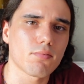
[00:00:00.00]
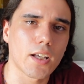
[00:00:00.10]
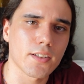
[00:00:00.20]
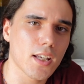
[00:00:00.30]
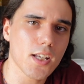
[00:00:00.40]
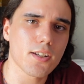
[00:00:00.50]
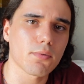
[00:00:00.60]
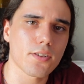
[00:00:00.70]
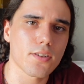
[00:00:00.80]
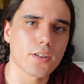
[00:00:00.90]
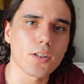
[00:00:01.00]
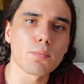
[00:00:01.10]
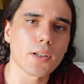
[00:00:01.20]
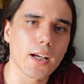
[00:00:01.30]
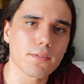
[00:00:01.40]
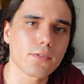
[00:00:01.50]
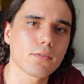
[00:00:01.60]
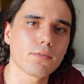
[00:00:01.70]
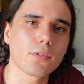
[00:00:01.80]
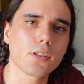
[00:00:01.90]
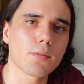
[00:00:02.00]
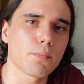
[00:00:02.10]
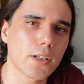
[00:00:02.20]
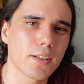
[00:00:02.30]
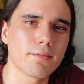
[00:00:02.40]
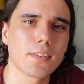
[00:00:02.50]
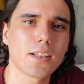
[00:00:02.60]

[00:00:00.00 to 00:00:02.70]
Like, Tastyworks is a good platform for it, but